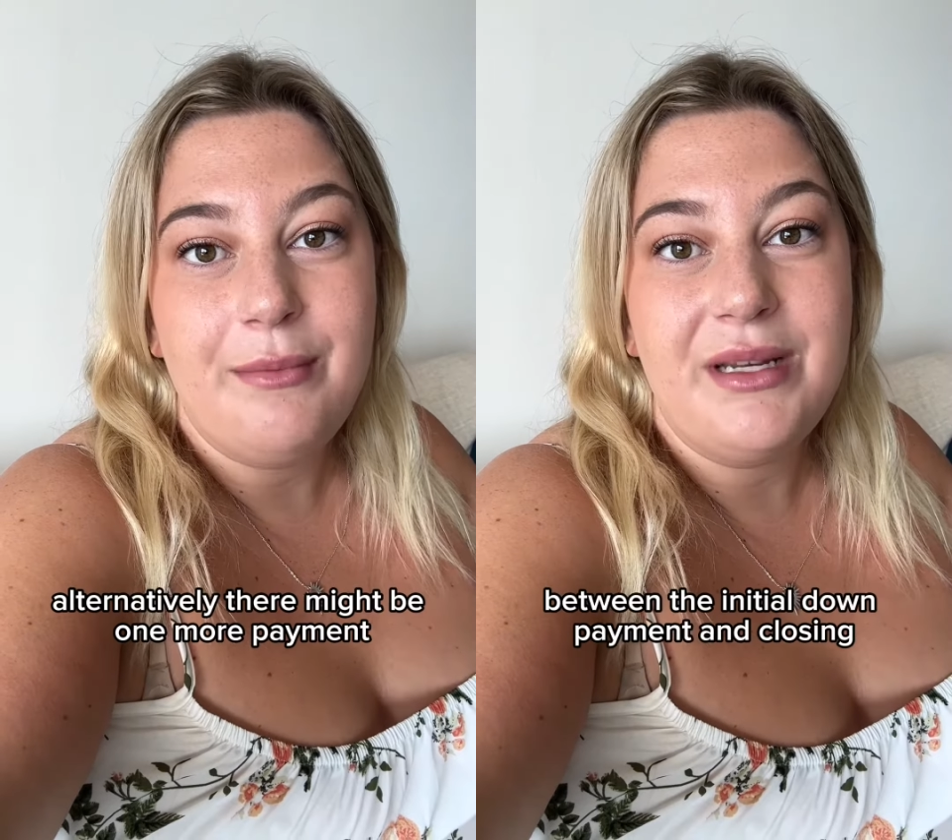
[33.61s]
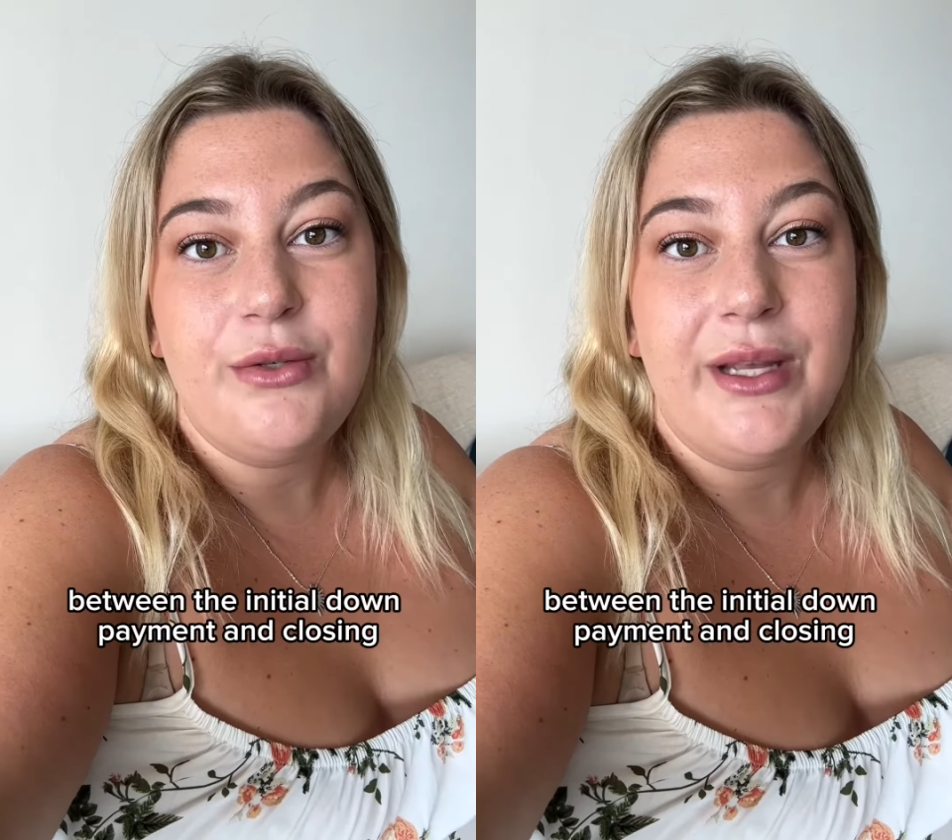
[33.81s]

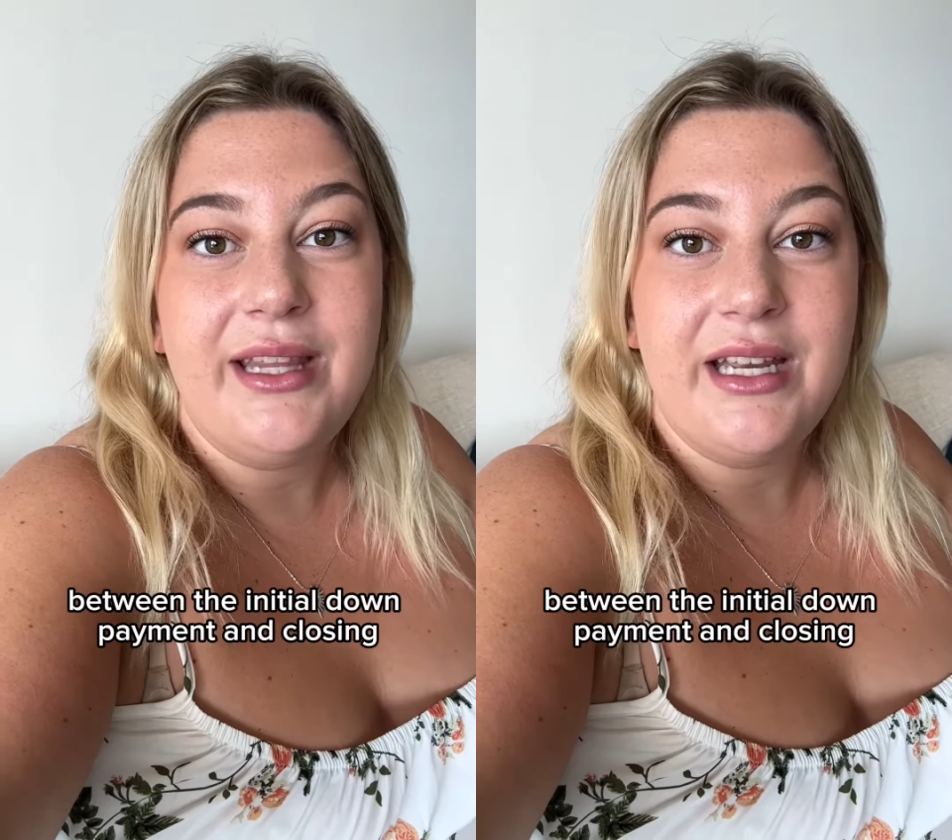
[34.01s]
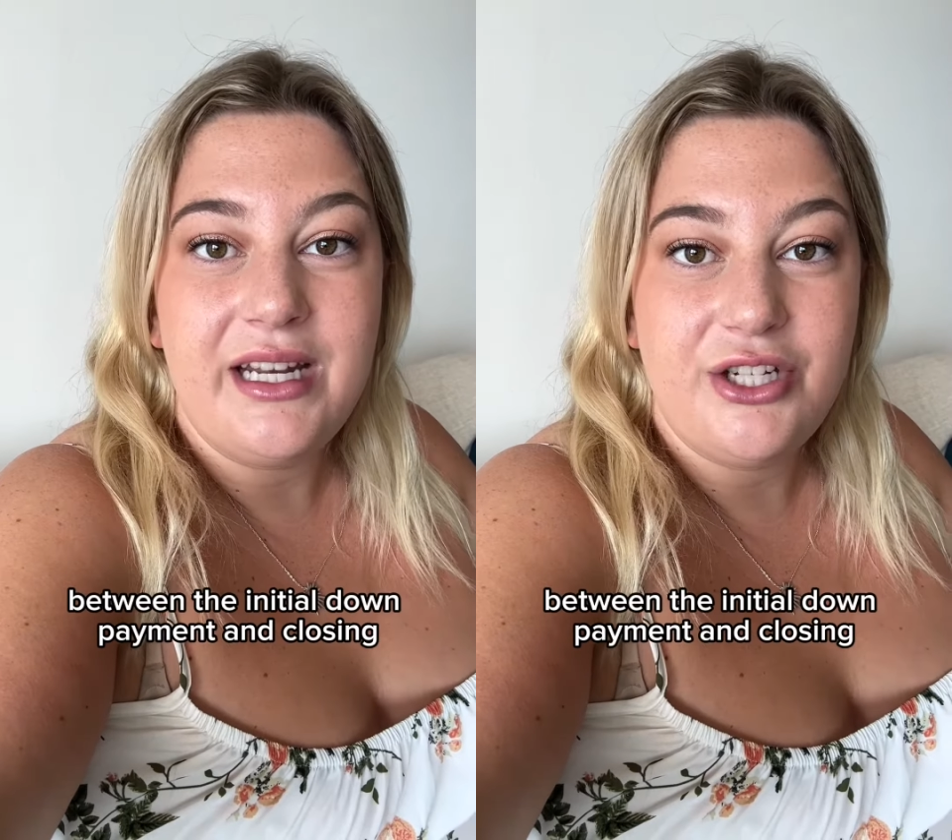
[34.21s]
between the
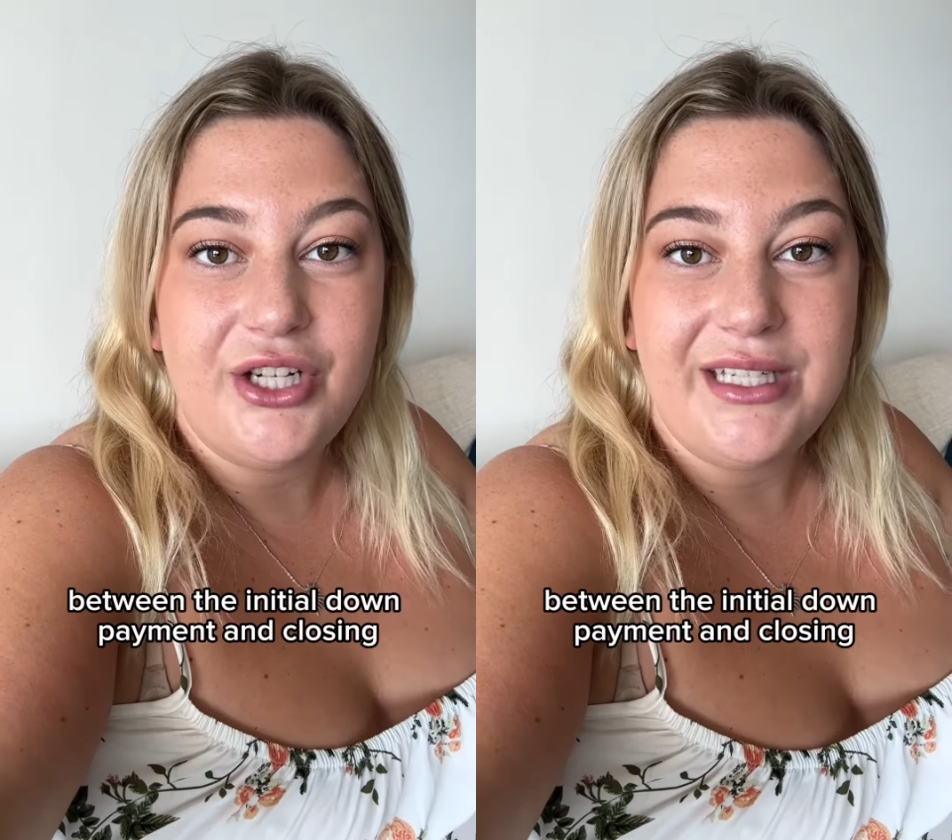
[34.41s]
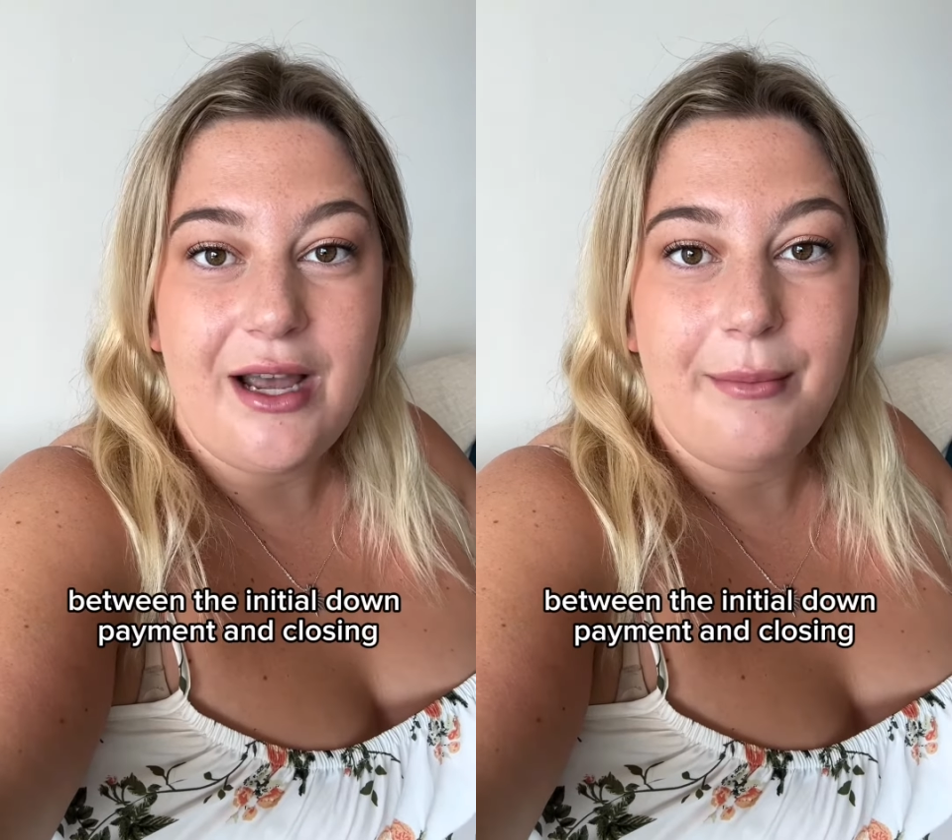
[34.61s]
initial
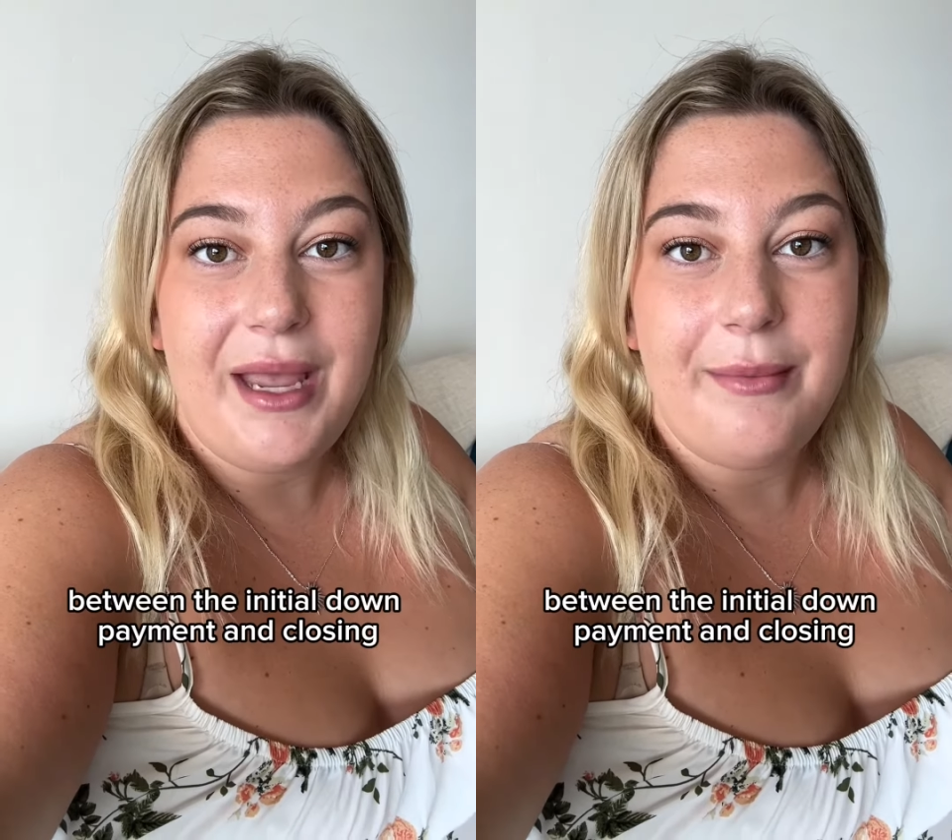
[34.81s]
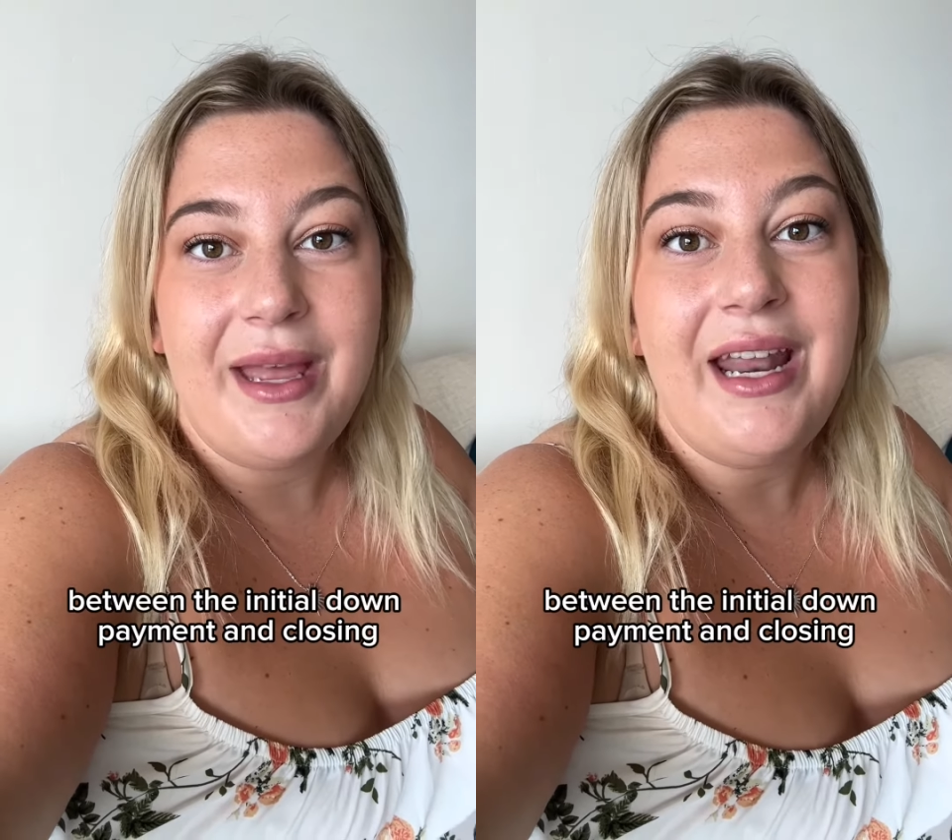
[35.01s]
down
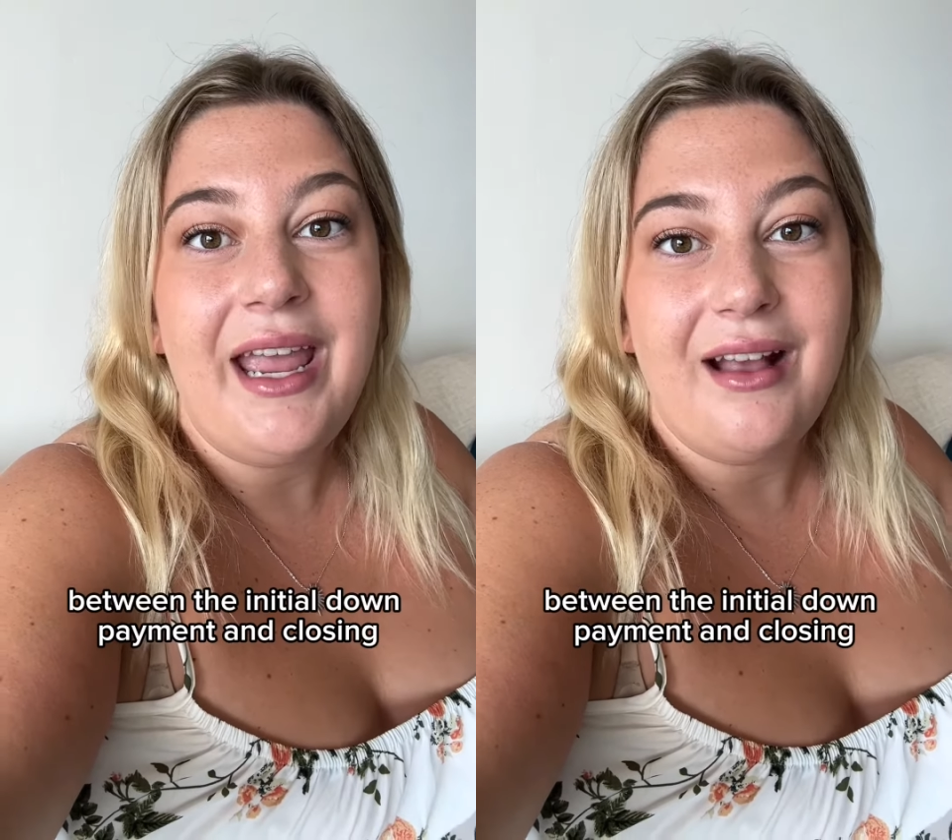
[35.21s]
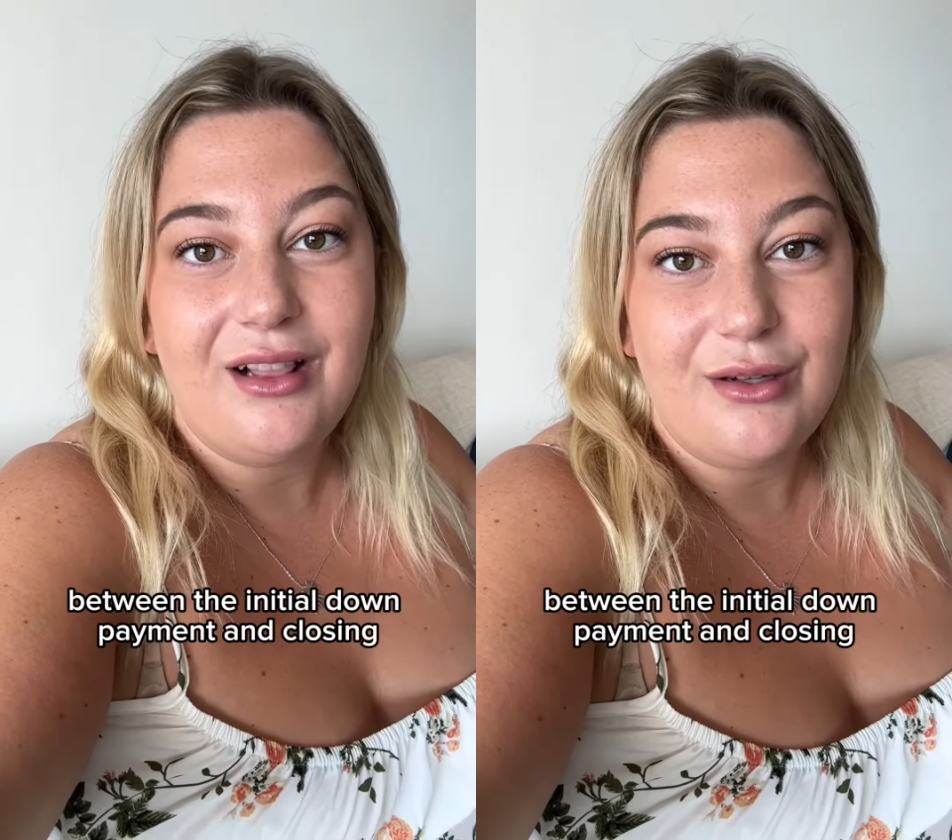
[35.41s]
payment
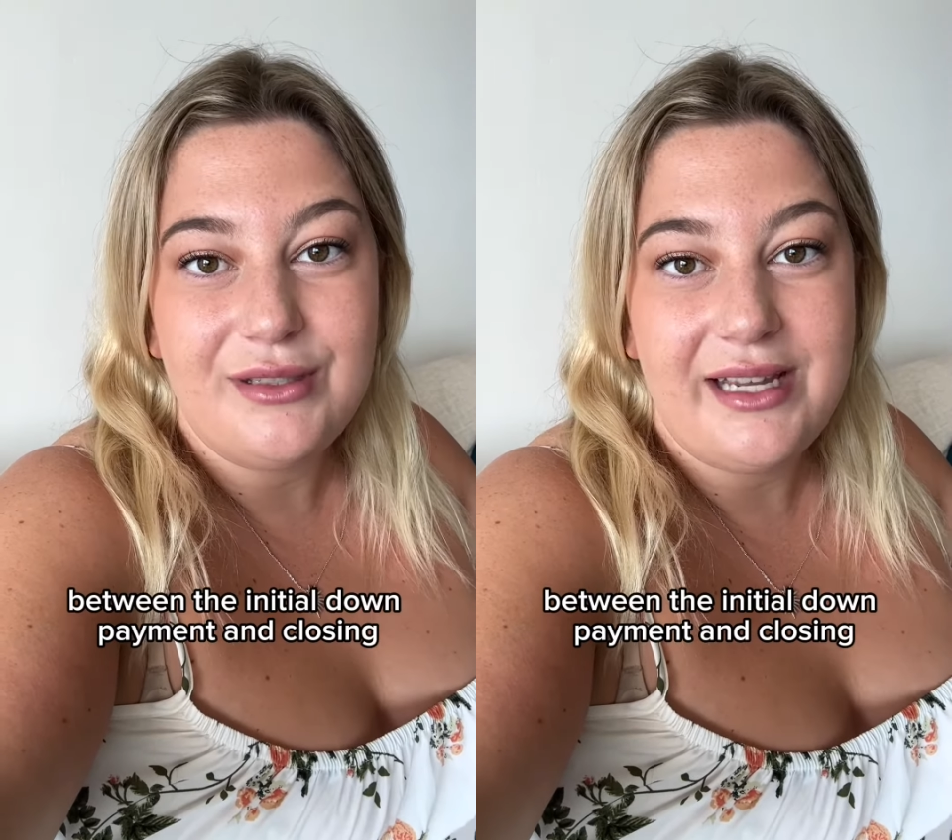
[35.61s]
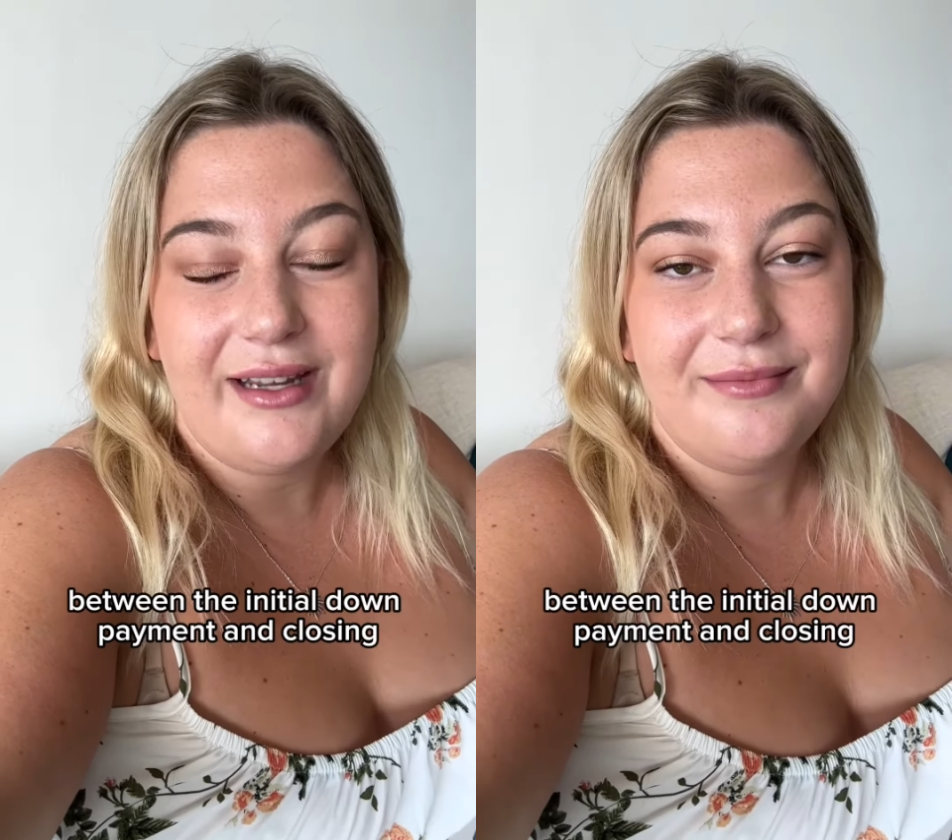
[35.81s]
and
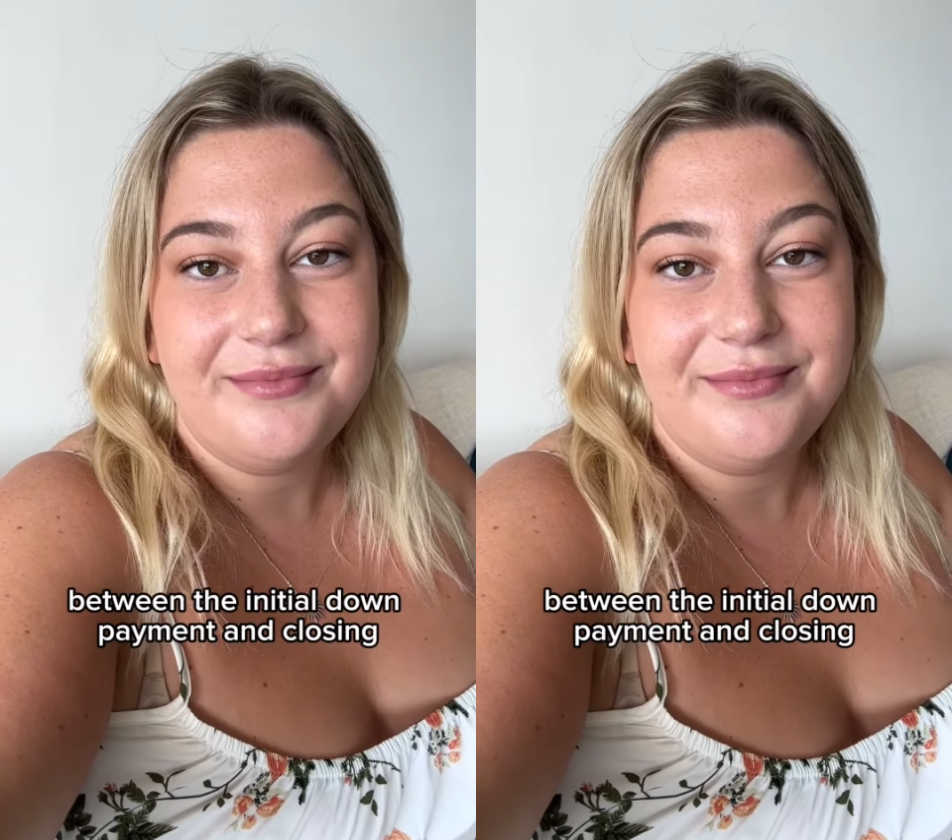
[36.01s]
closing.